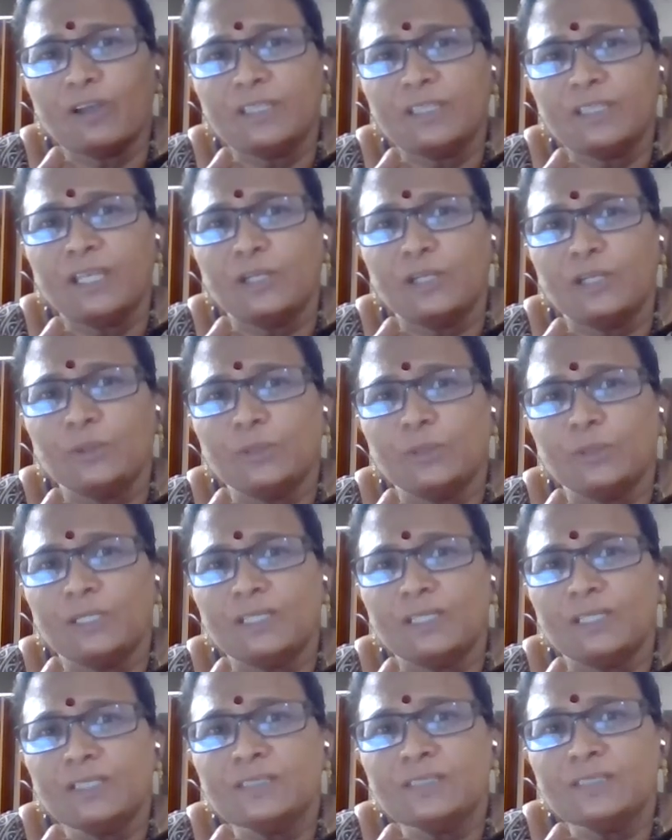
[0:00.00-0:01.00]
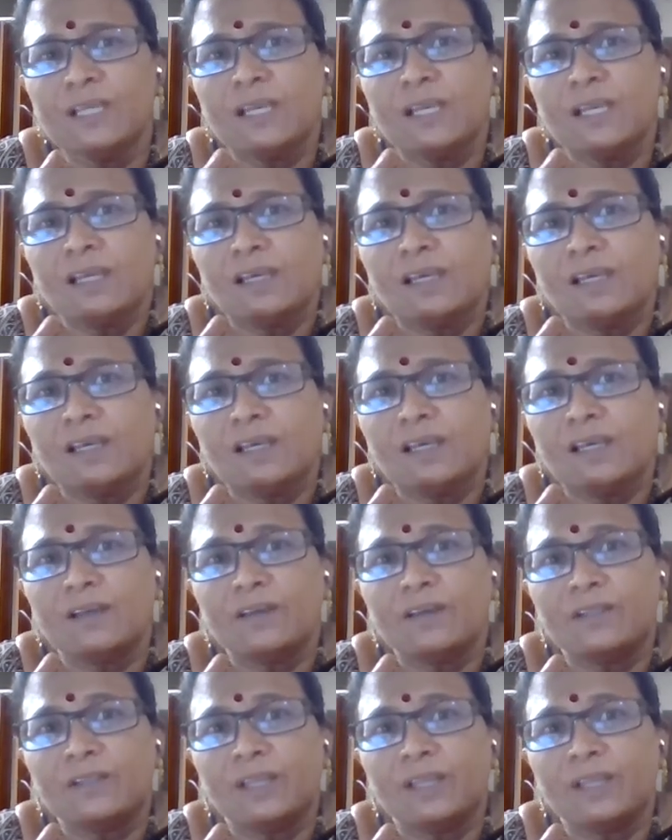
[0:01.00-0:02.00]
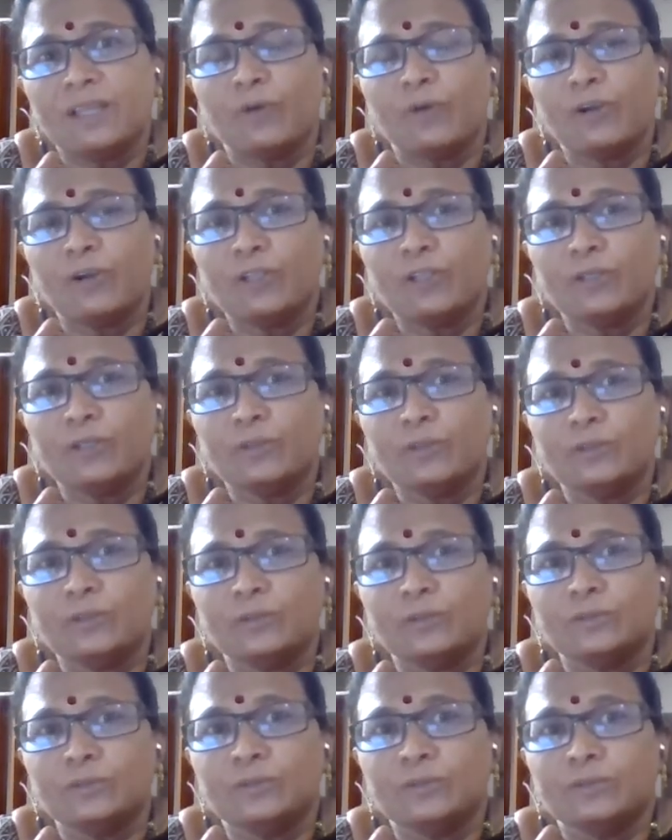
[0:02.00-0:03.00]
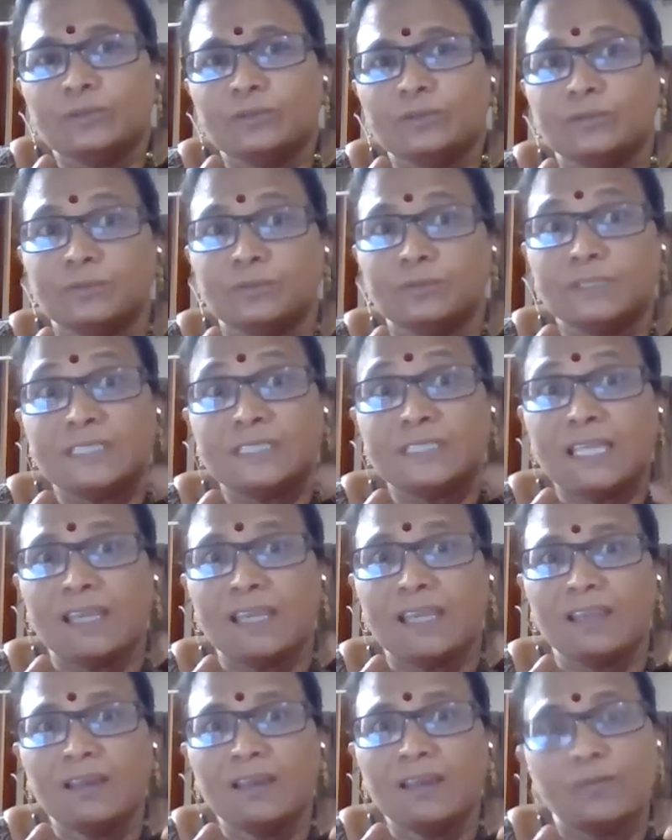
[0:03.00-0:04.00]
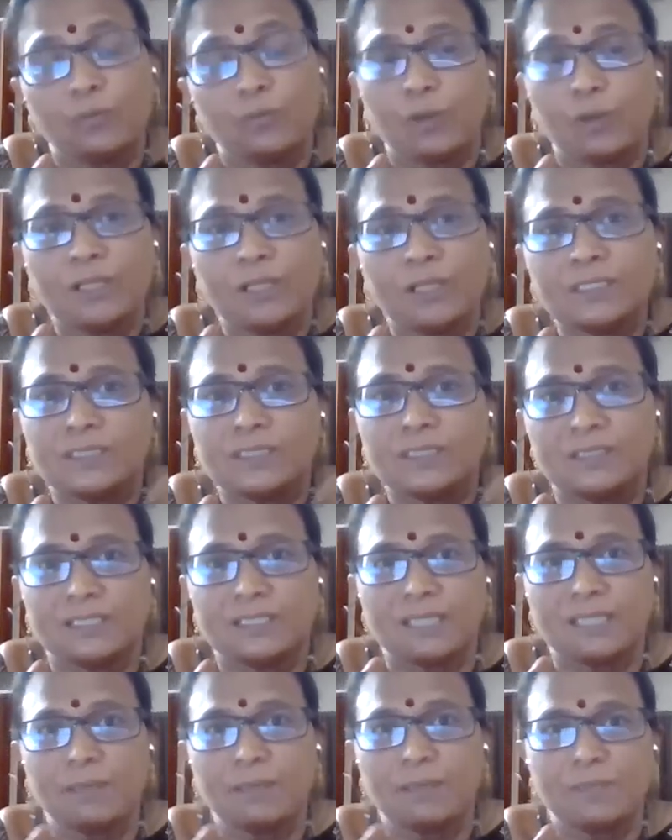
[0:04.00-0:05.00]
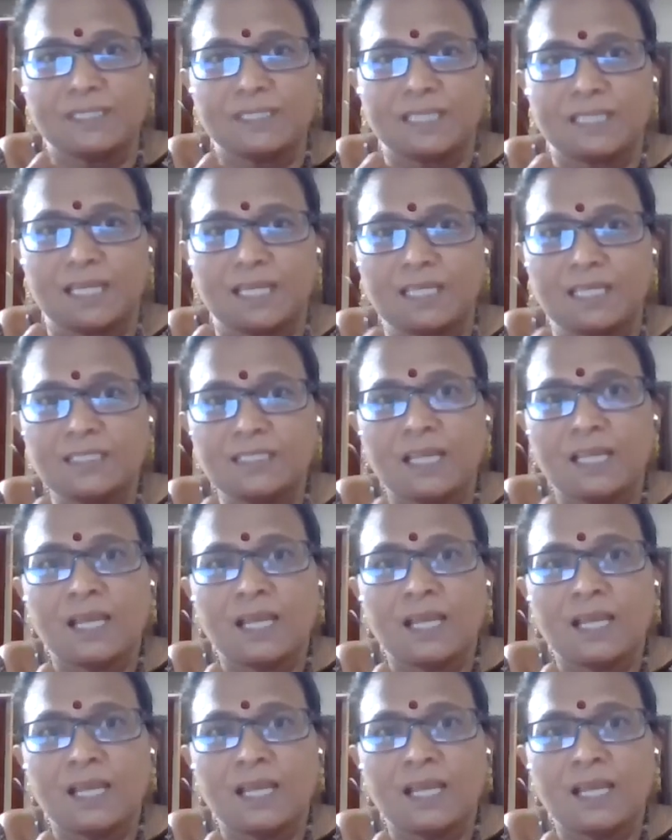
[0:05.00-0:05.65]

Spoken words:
they do is they want to see, one disciple says,